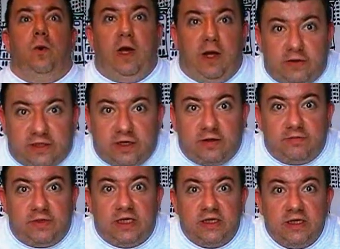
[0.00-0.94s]

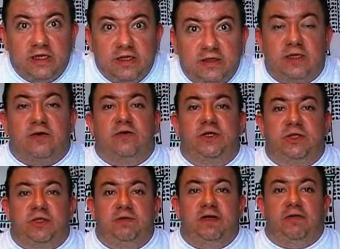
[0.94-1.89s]
Welcome to
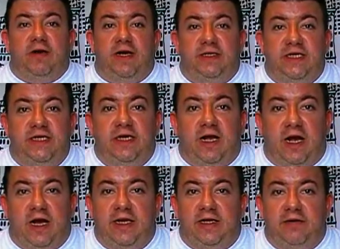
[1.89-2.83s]
Richard B. Ranting.
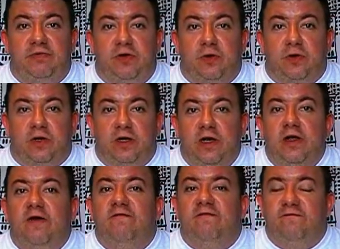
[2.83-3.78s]
I am your
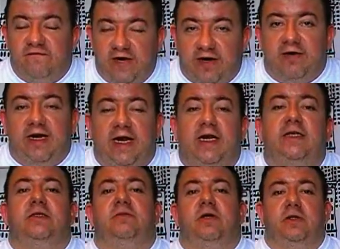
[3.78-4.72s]
very
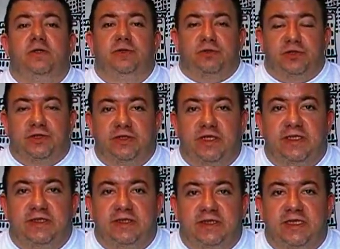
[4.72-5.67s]
handsome host, Richard
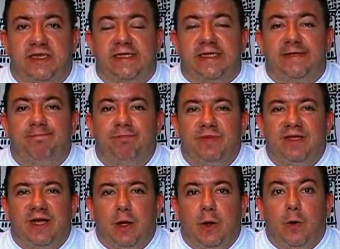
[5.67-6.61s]
Gustafson.
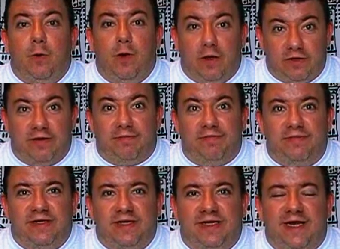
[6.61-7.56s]
Welcome
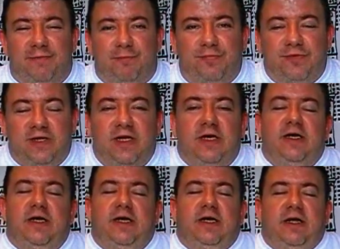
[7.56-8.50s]
again.
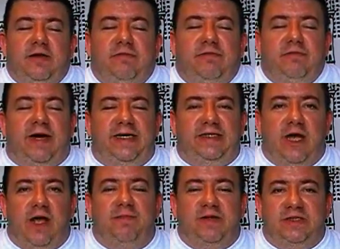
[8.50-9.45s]
My
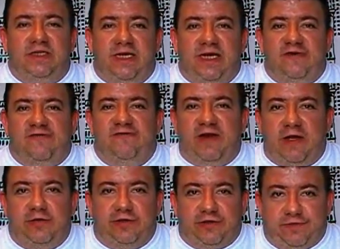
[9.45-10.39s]
topic today is
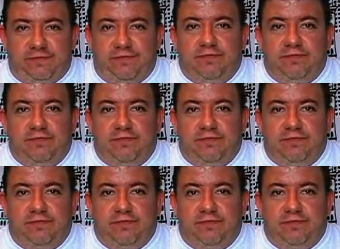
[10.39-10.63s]
failure.